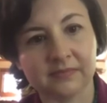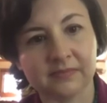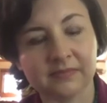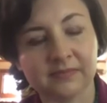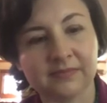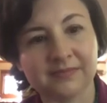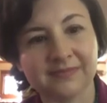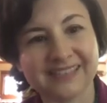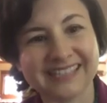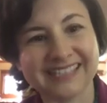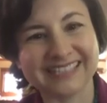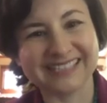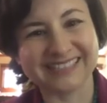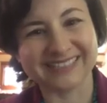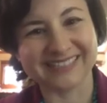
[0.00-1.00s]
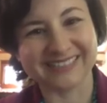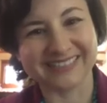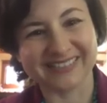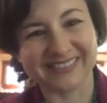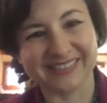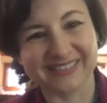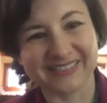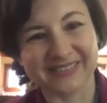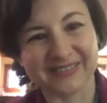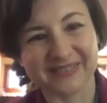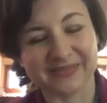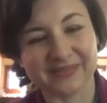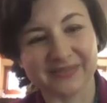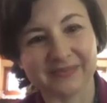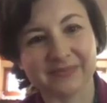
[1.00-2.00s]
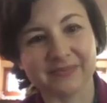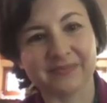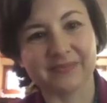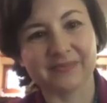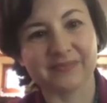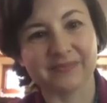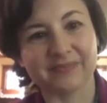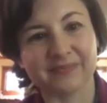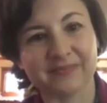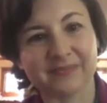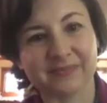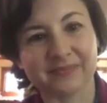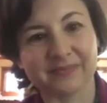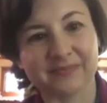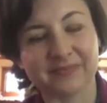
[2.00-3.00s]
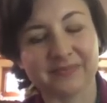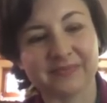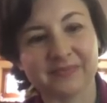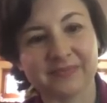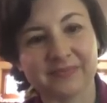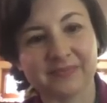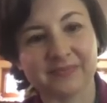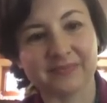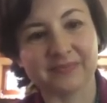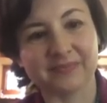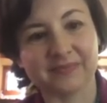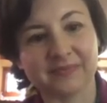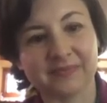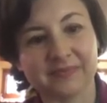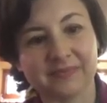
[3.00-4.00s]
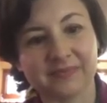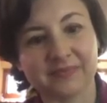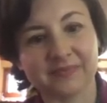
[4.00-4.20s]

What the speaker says: This person isn't speaking.